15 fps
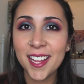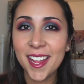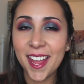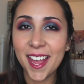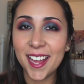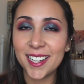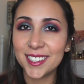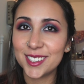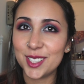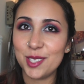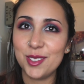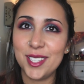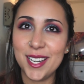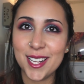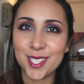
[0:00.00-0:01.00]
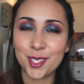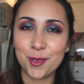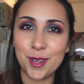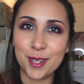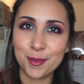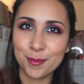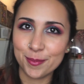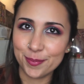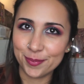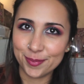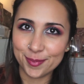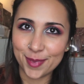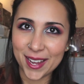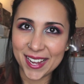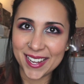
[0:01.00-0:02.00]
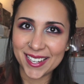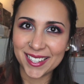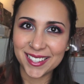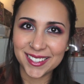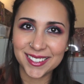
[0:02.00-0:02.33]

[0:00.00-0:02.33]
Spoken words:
and I'll see you in the next one. Bye.